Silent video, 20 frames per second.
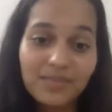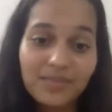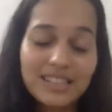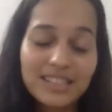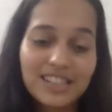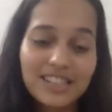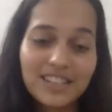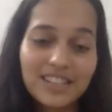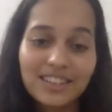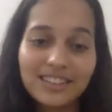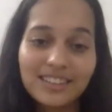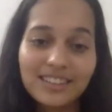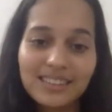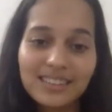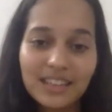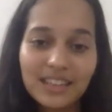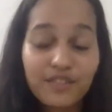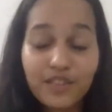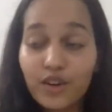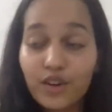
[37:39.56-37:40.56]
circles
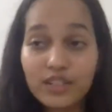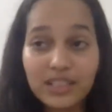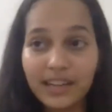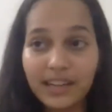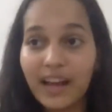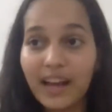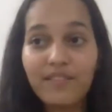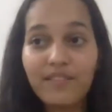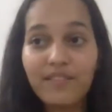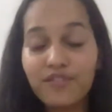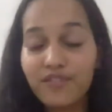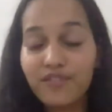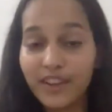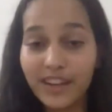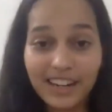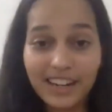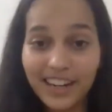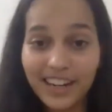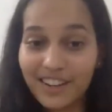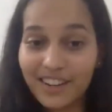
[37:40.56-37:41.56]
and of course i haven't
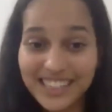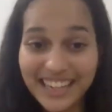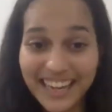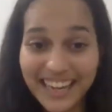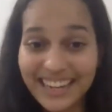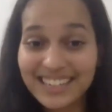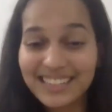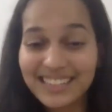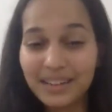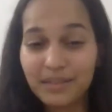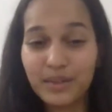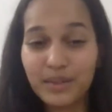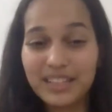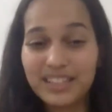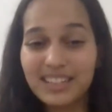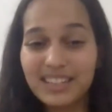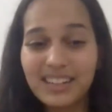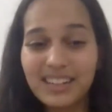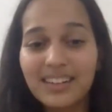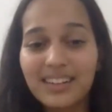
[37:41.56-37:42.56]
figured it out yet we're
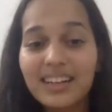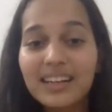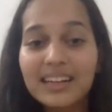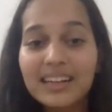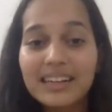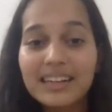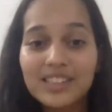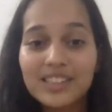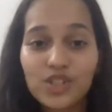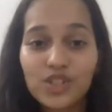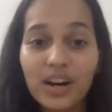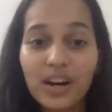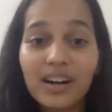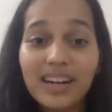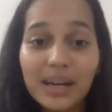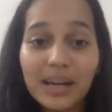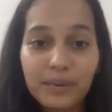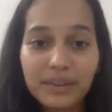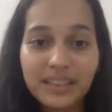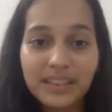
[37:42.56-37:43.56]
still
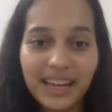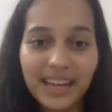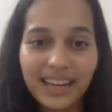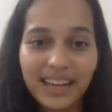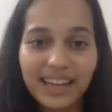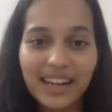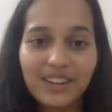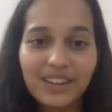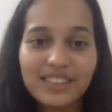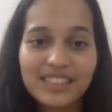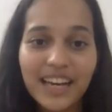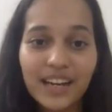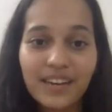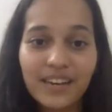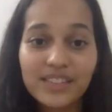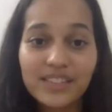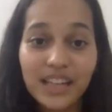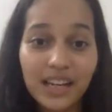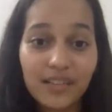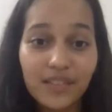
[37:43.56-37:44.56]
struggling with getting it outside of
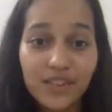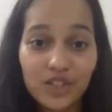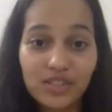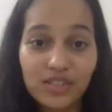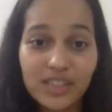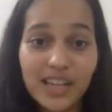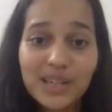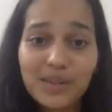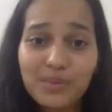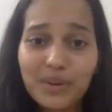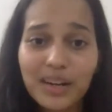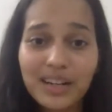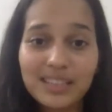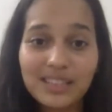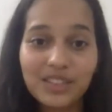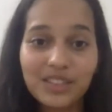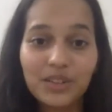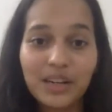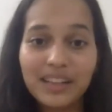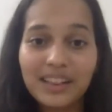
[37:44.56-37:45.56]
television networks
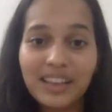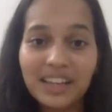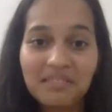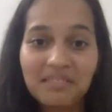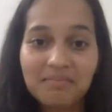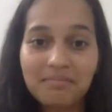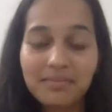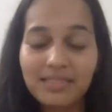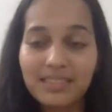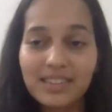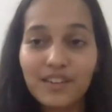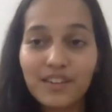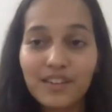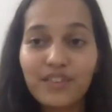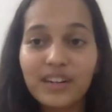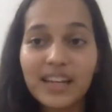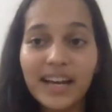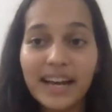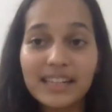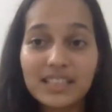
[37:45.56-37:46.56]
you know i think
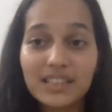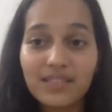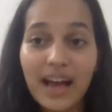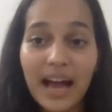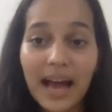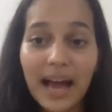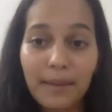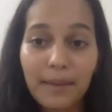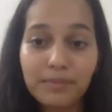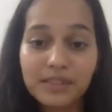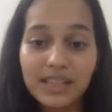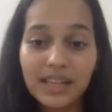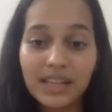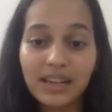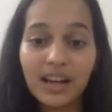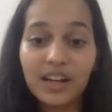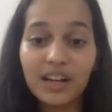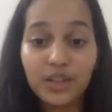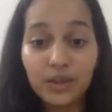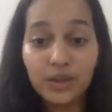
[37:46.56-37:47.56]
different kinds of apps that
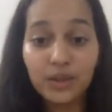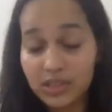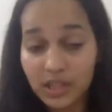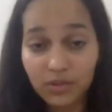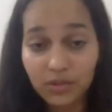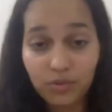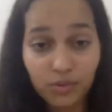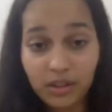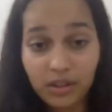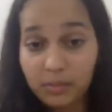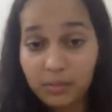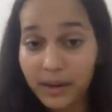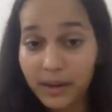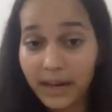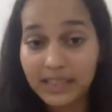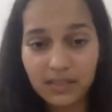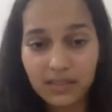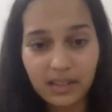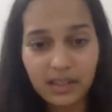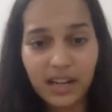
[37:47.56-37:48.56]
are used in rural
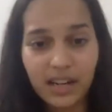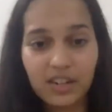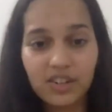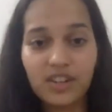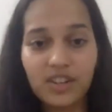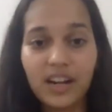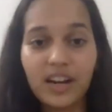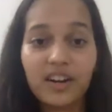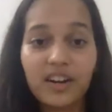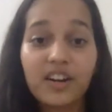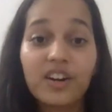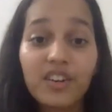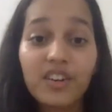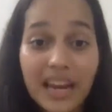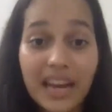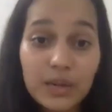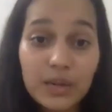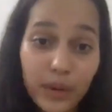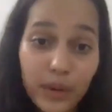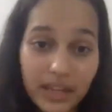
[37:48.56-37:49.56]
parts of the country are a
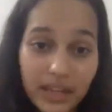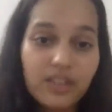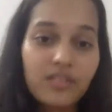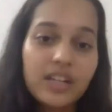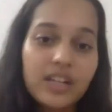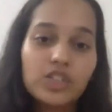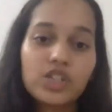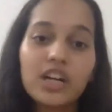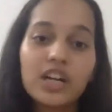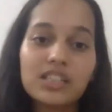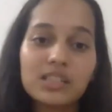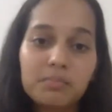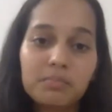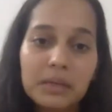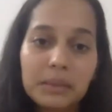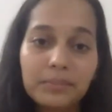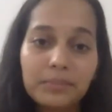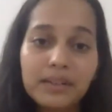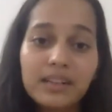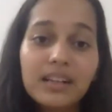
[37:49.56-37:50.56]
great way to reach out to
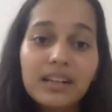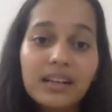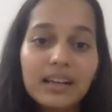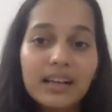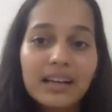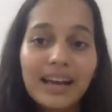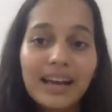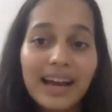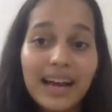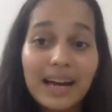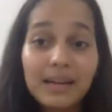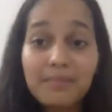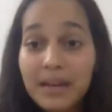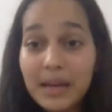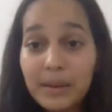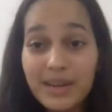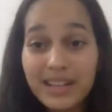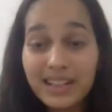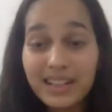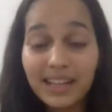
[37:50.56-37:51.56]
people. And
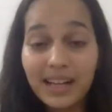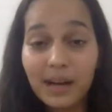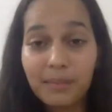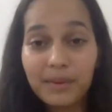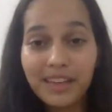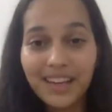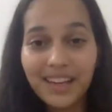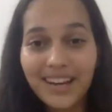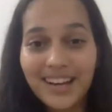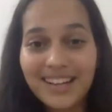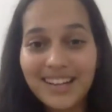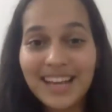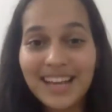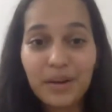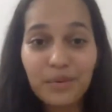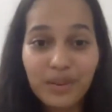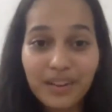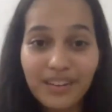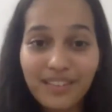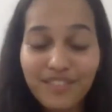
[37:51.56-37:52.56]
maybe in the coming years, I
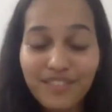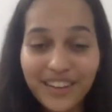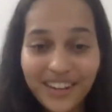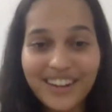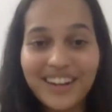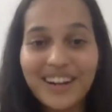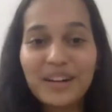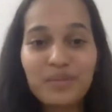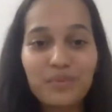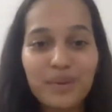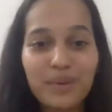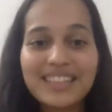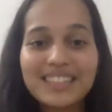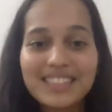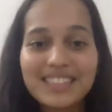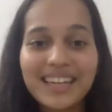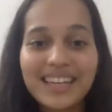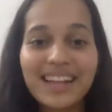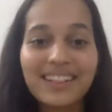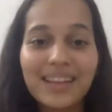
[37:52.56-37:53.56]
will figure out ways
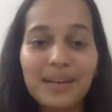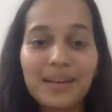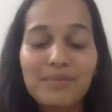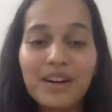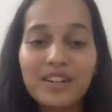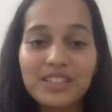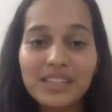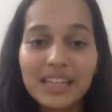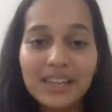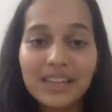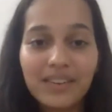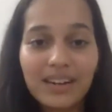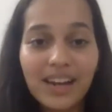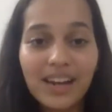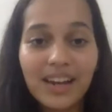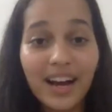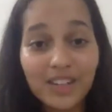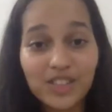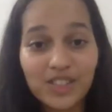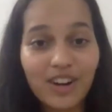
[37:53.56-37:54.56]
to get them out to even
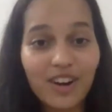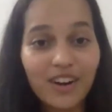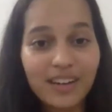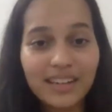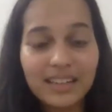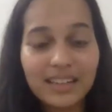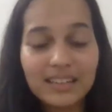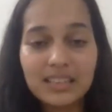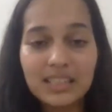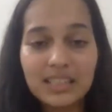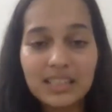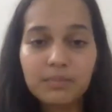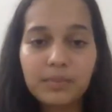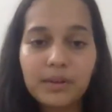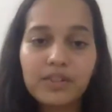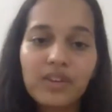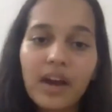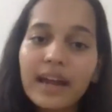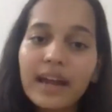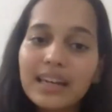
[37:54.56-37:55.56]
larger audiences. But
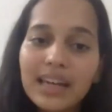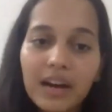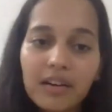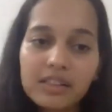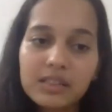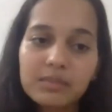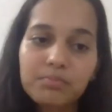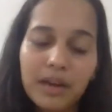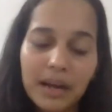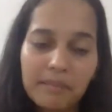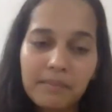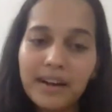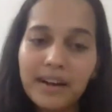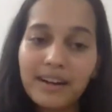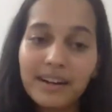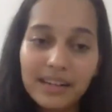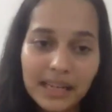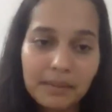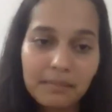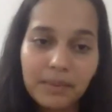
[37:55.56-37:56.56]
right now, it's
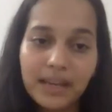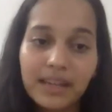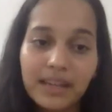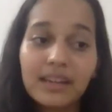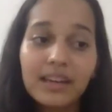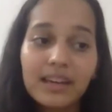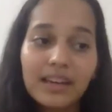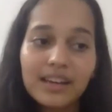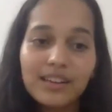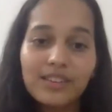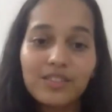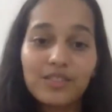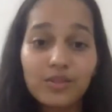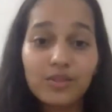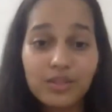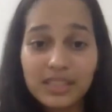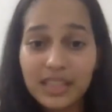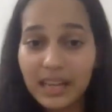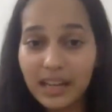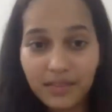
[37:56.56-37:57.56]
primarily been through
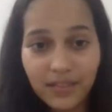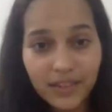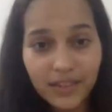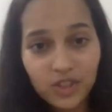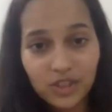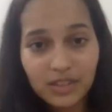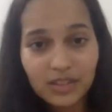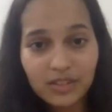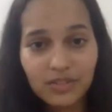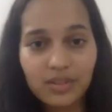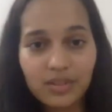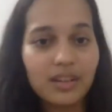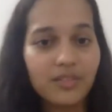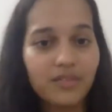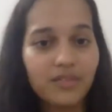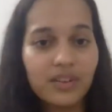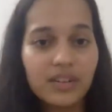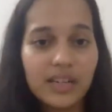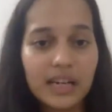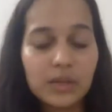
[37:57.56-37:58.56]
television, through the
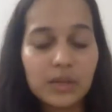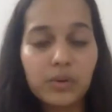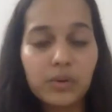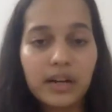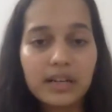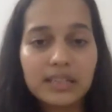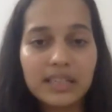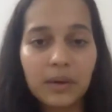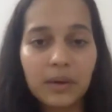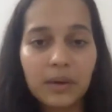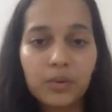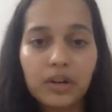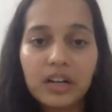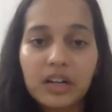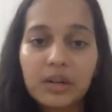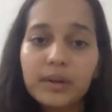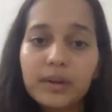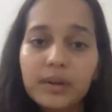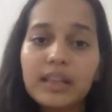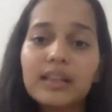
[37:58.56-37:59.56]
different networks I work
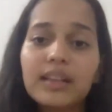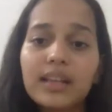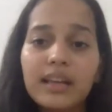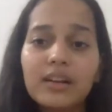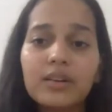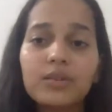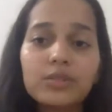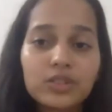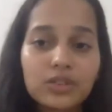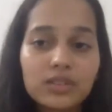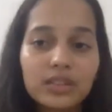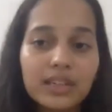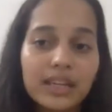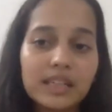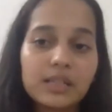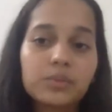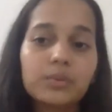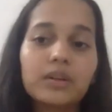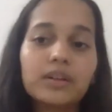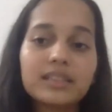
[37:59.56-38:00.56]
with. And then also the
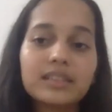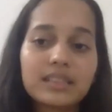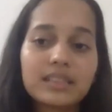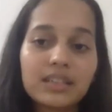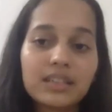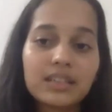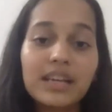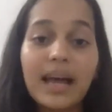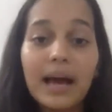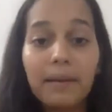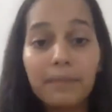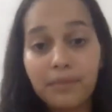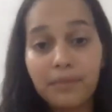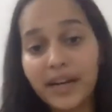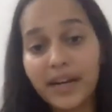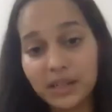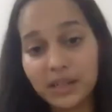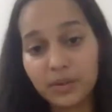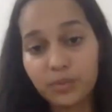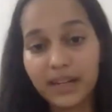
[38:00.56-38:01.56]
networks
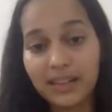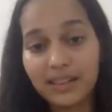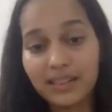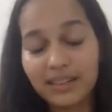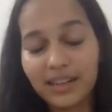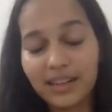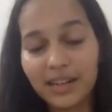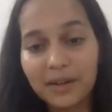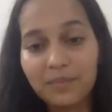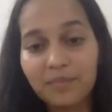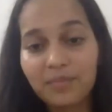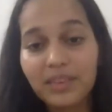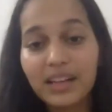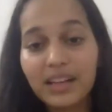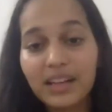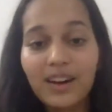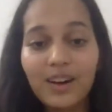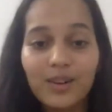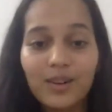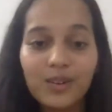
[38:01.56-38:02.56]
collaborate with um,
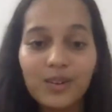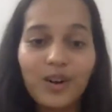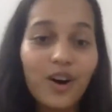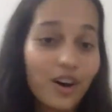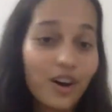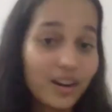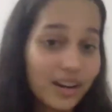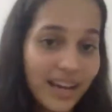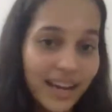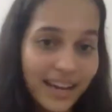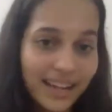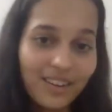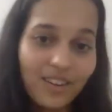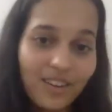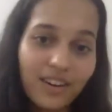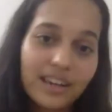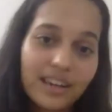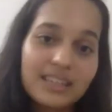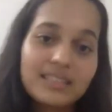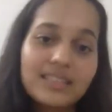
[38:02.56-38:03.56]
or online
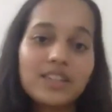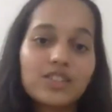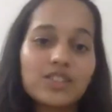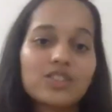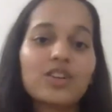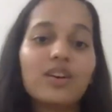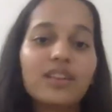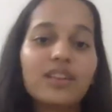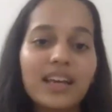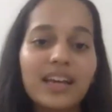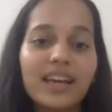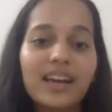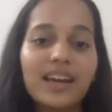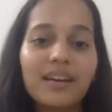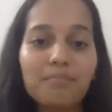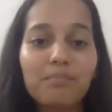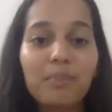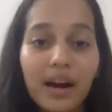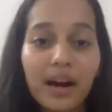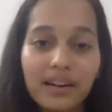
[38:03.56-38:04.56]
organizations or they
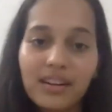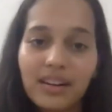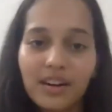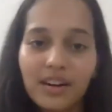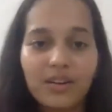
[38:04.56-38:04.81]
partner